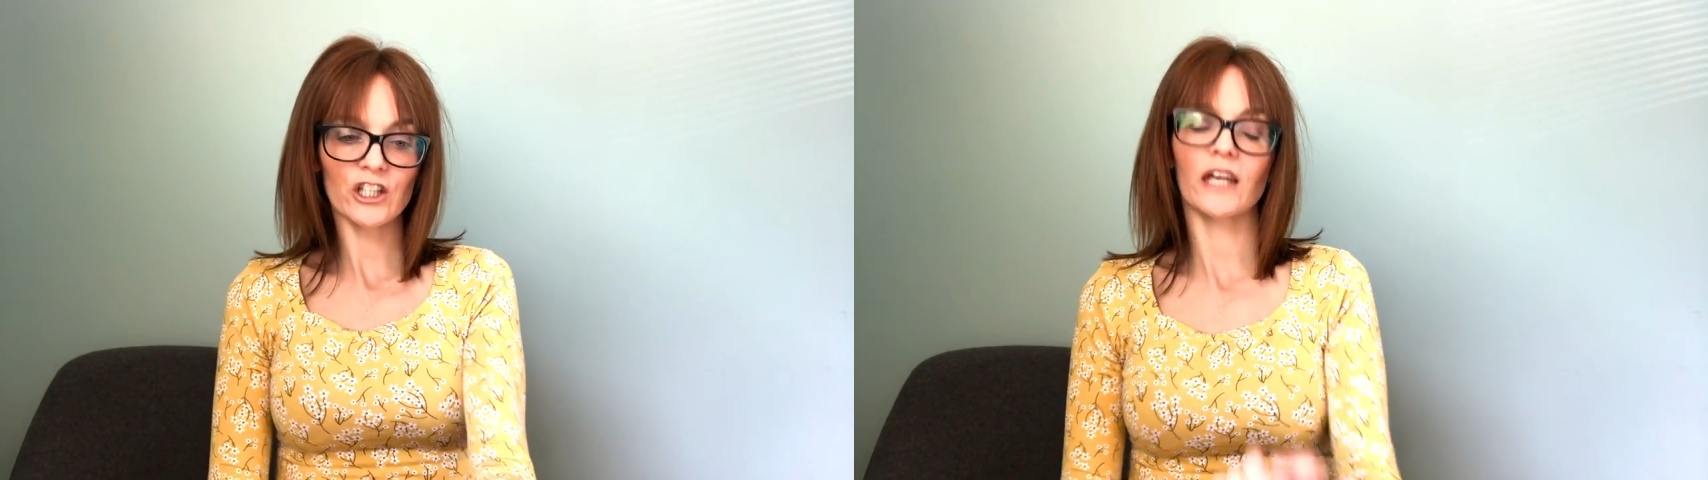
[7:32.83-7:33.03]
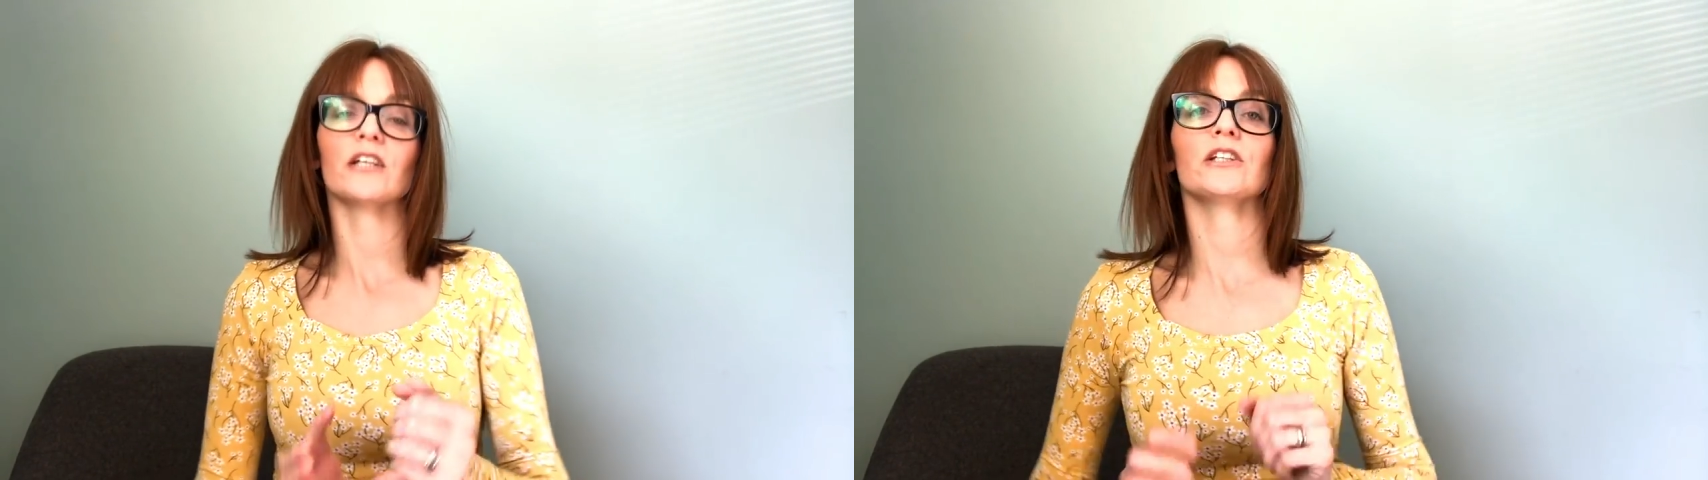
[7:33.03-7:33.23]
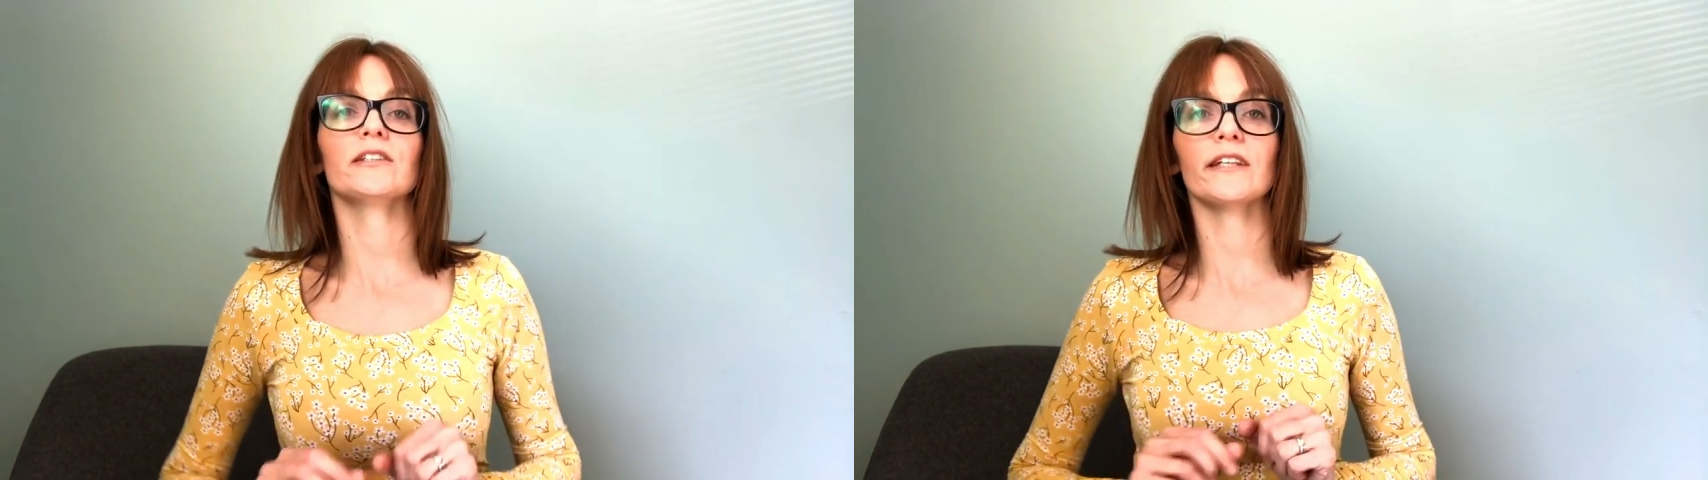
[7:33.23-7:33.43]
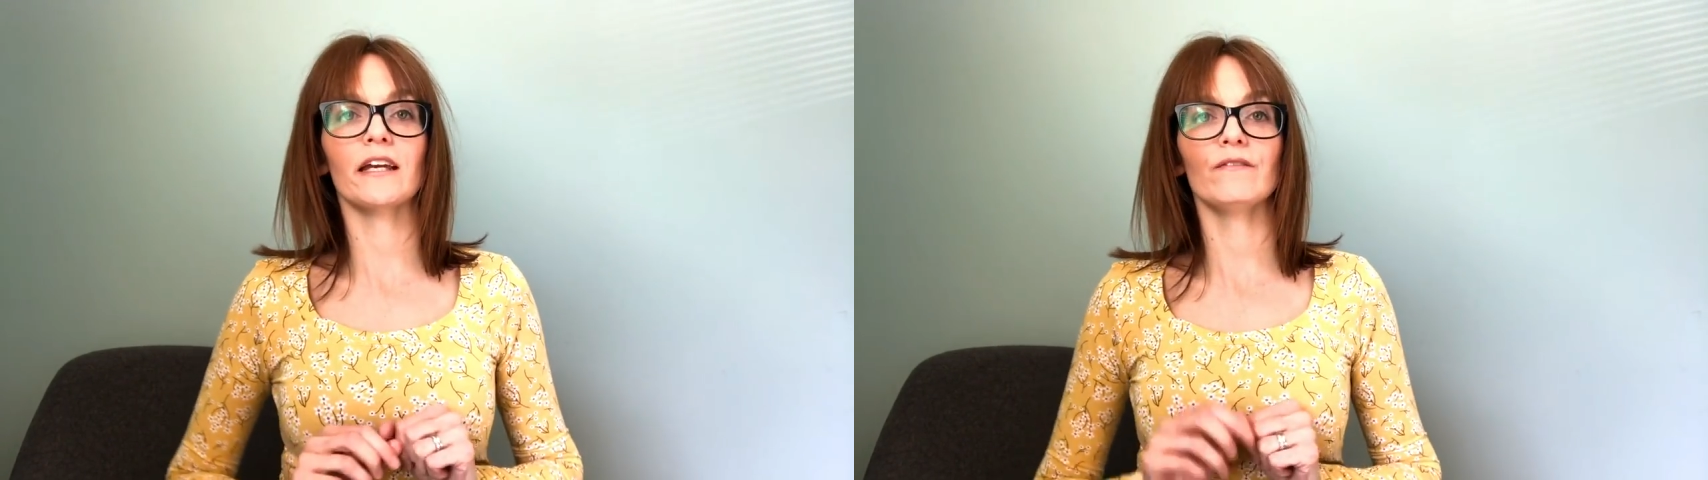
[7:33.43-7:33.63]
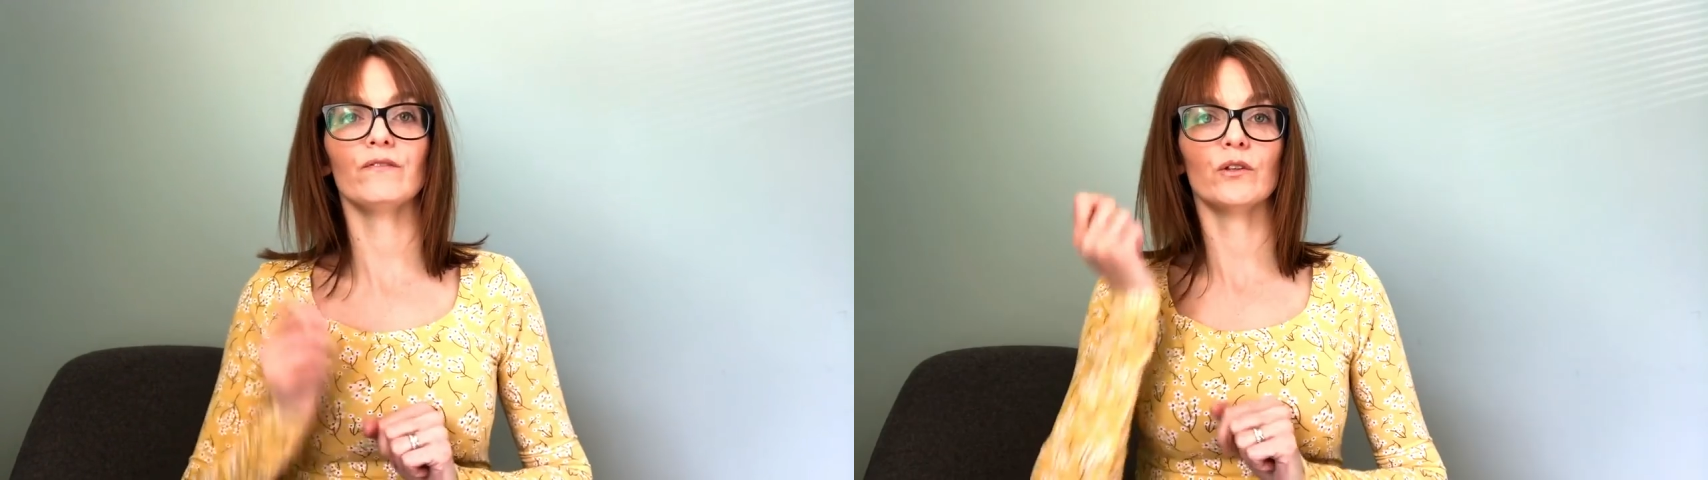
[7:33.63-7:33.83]
changes
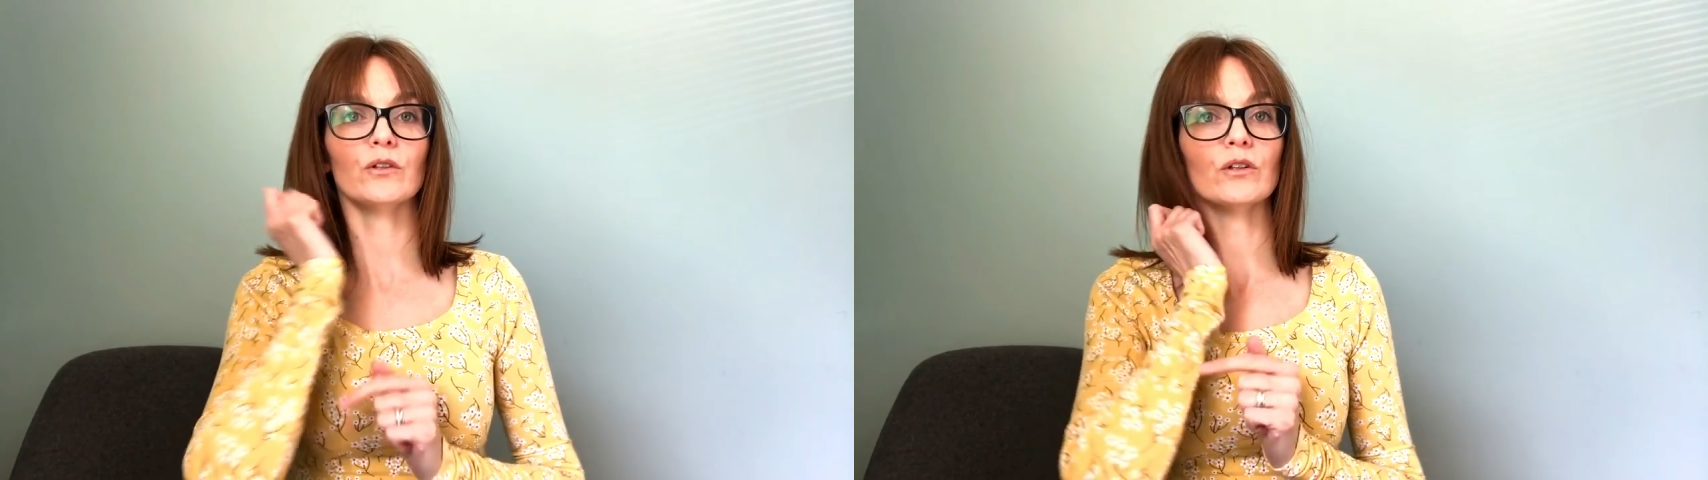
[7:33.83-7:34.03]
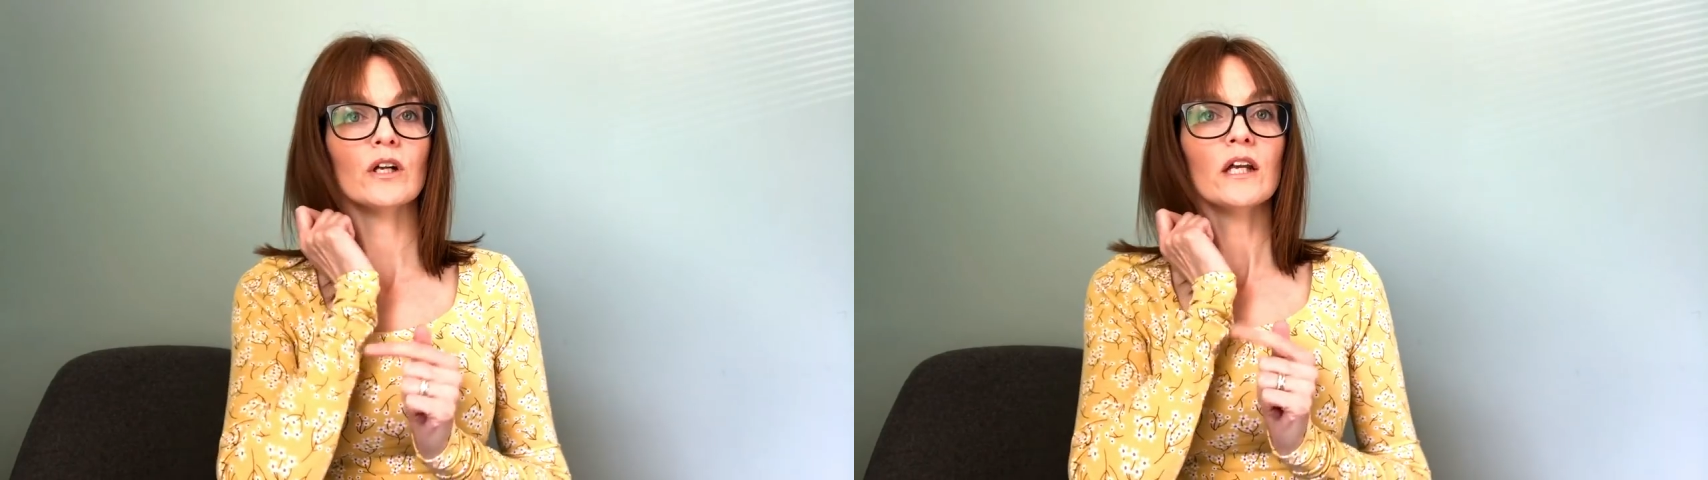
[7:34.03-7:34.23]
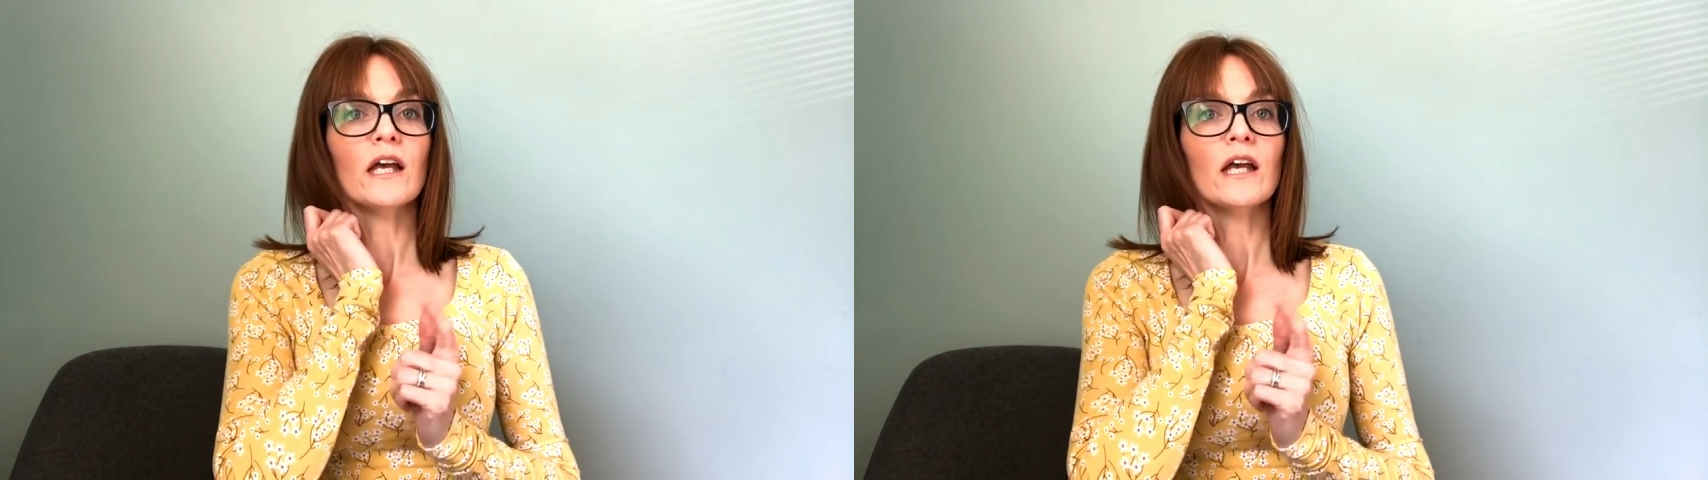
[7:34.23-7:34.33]
save for,